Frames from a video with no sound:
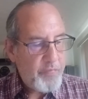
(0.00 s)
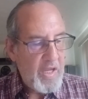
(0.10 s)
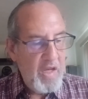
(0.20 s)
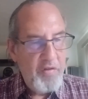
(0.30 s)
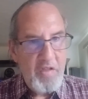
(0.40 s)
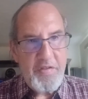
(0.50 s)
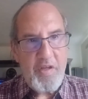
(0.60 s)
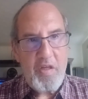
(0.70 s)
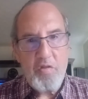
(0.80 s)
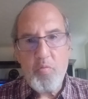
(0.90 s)
and these
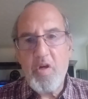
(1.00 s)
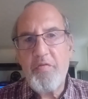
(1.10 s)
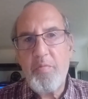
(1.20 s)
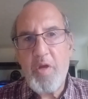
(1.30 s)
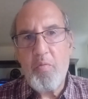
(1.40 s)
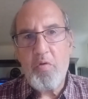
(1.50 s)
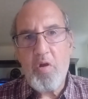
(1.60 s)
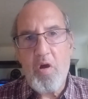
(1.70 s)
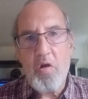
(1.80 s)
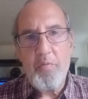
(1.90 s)
things, whatever you may want
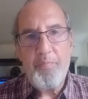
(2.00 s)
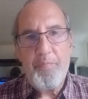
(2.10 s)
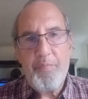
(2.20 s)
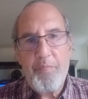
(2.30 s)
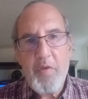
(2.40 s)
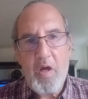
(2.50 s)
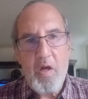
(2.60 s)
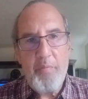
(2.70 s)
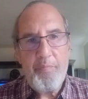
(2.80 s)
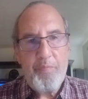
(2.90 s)
to call
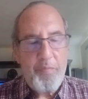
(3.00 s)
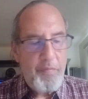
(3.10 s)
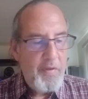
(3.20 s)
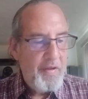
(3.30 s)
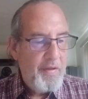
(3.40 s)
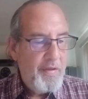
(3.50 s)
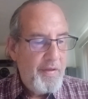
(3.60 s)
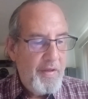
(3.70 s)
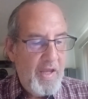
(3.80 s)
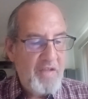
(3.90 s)
them,
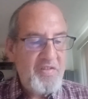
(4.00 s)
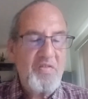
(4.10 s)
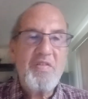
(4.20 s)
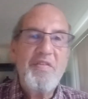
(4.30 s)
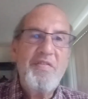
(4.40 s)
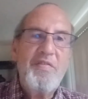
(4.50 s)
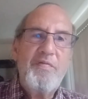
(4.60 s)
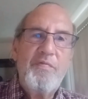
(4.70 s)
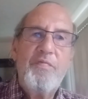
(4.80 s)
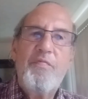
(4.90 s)

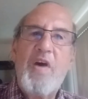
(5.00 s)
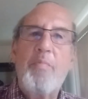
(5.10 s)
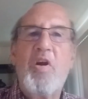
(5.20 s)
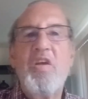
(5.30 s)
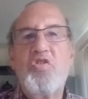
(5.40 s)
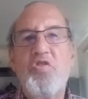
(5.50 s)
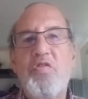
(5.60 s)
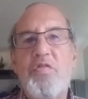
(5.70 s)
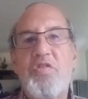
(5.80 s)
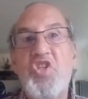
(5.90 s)
essences,
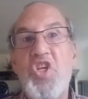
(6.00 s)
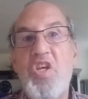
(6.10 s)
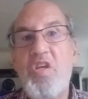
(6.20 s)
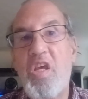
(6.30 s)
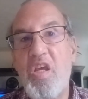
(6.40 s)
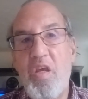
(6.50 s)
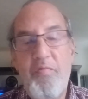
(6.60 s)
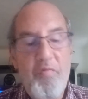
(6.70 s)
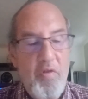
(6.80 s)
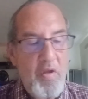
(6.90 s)
vibrations, chi,
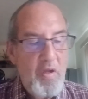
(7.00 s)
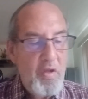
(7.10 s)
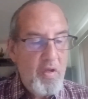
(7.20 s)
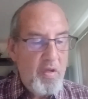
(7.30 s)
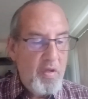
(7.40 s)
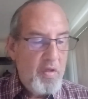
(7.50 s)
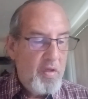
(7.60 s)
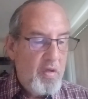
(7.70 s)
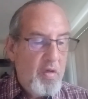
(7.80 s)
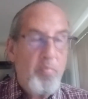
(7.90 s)
ki,
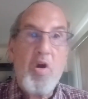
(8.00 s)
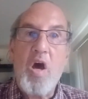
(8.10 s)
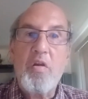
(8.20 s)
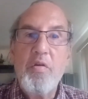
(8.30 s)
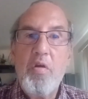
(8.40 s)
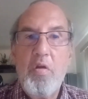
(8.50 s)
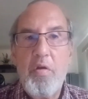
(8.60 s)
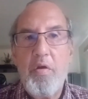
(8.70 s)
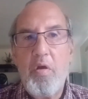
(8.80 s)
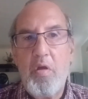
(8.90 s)
prana,
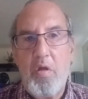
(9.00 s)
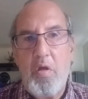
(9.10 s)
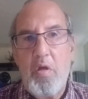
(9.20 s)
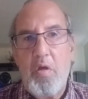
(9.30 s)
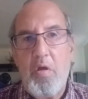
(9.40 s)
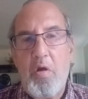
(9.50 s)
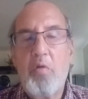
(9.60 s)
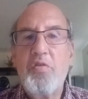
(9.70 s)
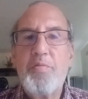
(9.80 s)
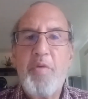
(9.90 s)

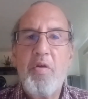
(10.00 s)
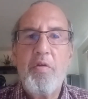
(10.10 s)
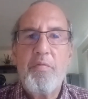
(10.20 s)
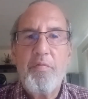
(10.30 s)
Holy Spirit,